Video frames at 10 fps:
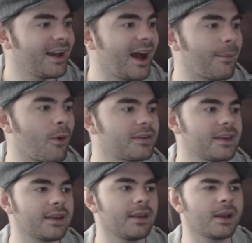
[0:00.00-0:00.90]
I'm always
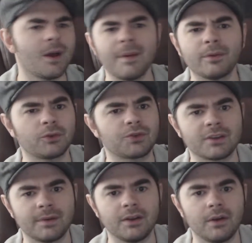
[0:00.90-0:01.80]
thinking like, oh, people don't
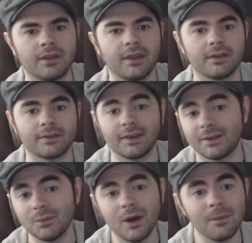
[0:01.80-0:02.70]
trust me to do anything. It's
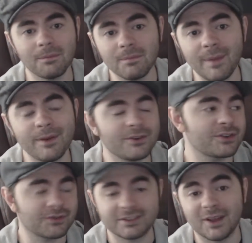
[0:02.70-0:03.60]
like, well, maybe you're
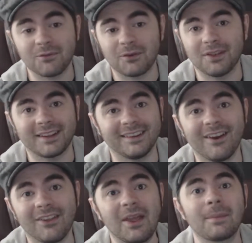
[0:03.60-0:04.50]
just self-reflecting
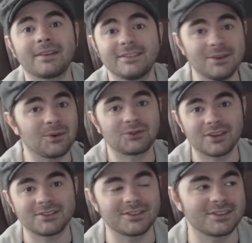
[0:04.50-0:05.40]
on them because you don't
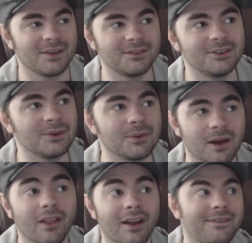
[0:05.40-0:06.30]
trust yourself to do
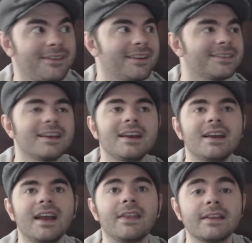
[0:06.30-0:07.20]
a lot of things.
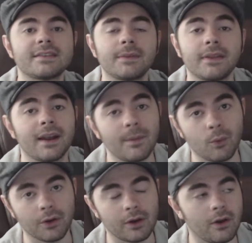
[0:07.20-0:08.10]
And that's something that I'm
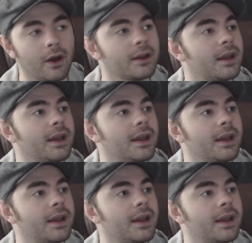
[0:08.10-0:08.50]
working on.